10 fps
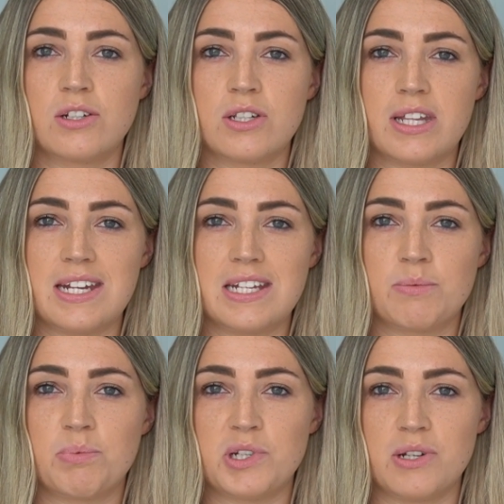do they need
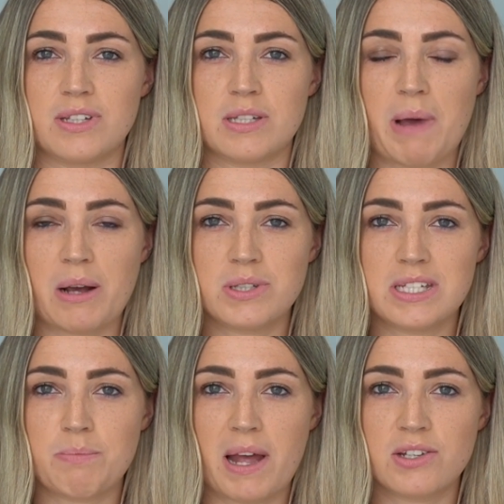to produce a
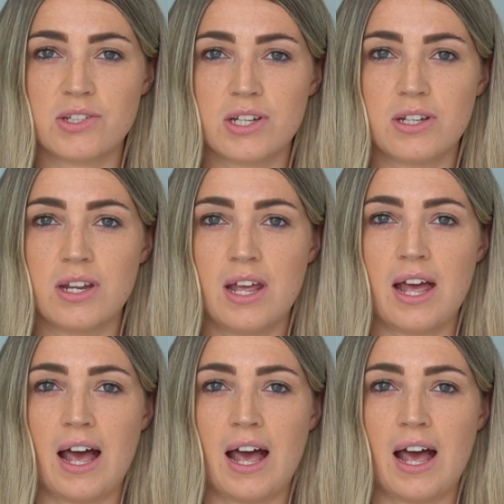spouse's pension,